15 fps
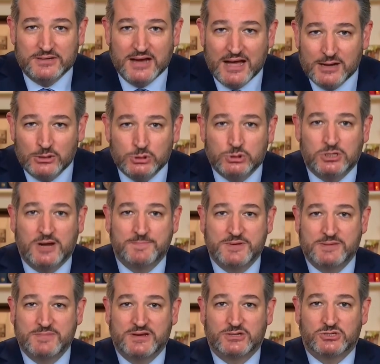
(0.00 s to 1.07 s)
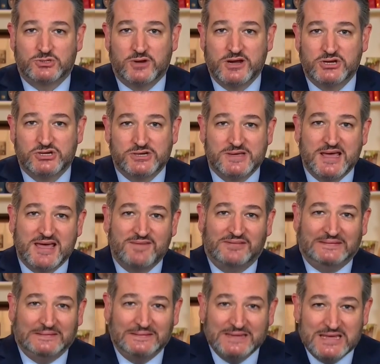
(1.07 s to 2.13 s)
The Donald Trump administration gave
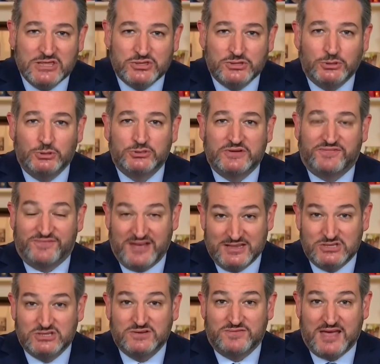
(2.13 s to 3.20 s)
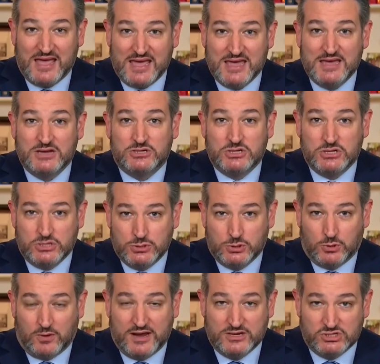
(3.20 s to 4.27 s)
lethal defensive aid to mm-hmm.
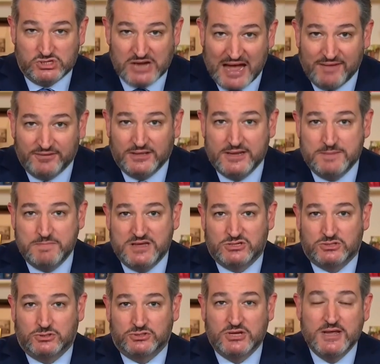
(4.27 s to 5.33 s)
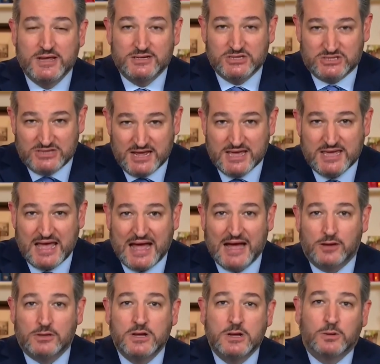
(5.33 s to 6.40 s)
Ukraine, javelin missiles to take
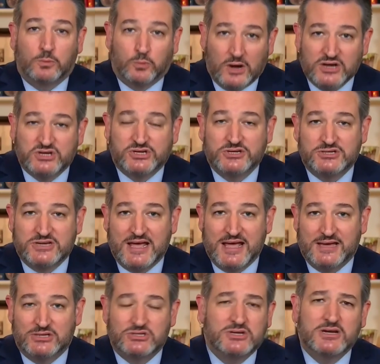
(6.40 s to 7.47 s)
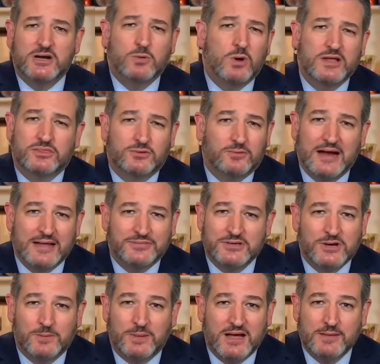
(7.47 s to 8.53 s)
out Russian tanks. Do you know what? Throughout
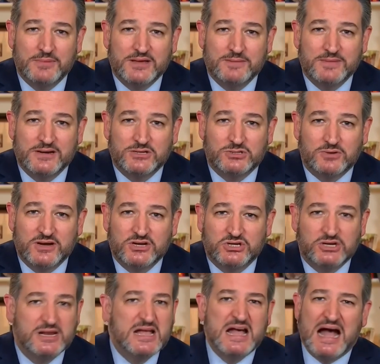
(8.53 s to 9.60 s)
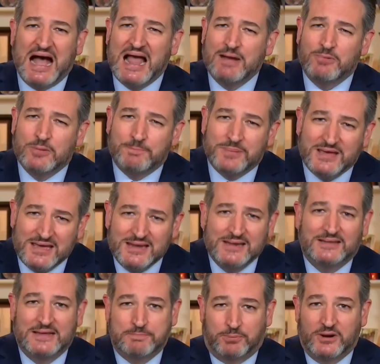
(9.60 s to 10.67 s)
the Obama administration, I
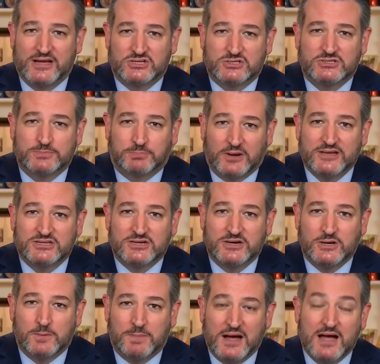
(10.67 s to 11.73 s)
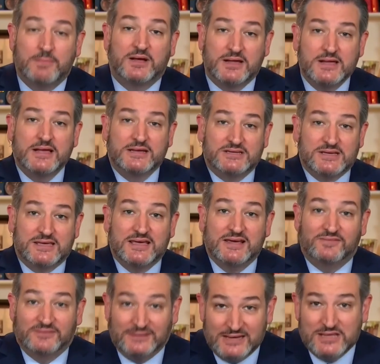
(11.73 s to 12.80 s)
repeatedly pressed President Obama to
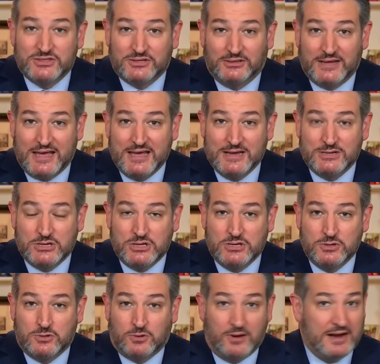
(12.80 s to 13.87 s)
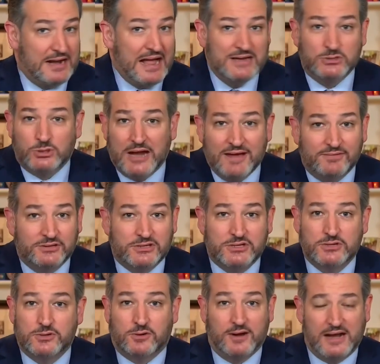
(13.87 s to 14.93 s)
give lethal aid to Ukraine. I traveled to
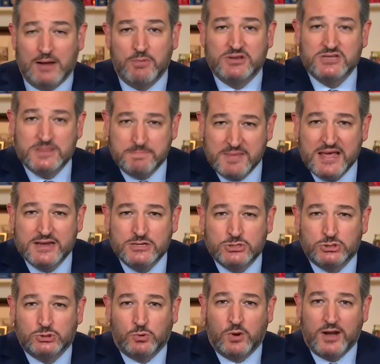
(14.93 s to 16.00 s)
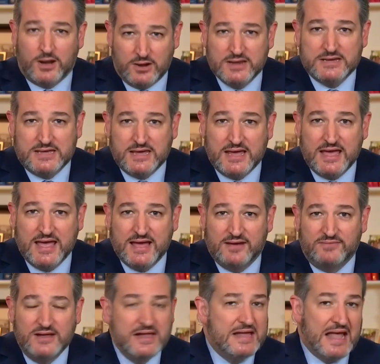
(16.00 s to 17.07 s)
Ukraine. I went to the mm-hmm. Maidan Square in
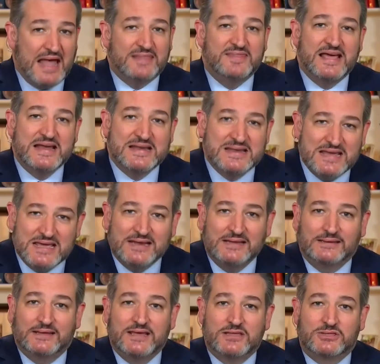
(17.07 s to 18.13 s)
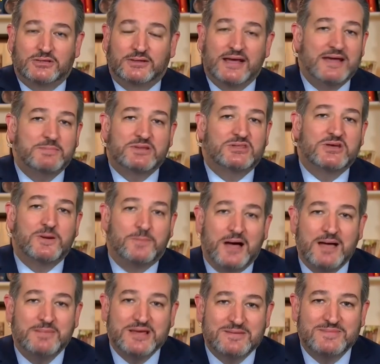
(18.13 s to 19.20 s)
Kiev, and they needed lethal aid, but the
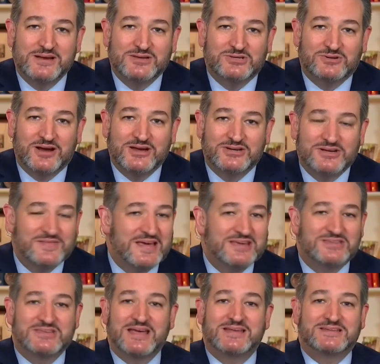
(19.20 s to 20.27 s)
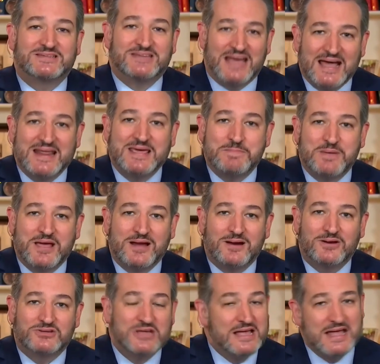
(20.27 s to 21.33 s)
Obama administration, they sent teddy
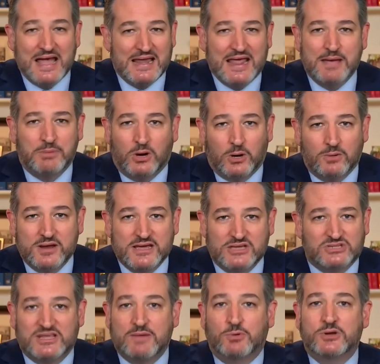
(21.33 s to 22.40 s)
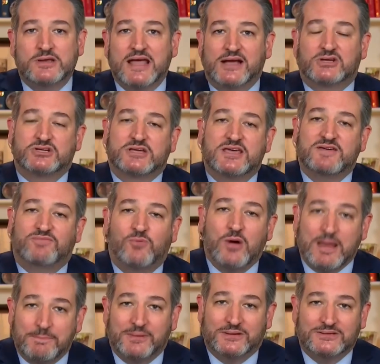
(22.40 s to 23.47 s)
bears and MREs. They wouldn't actually give
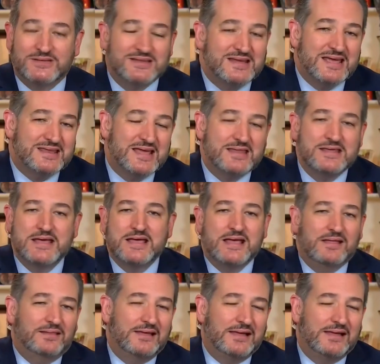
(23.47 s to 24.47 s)
weapons. And, and, and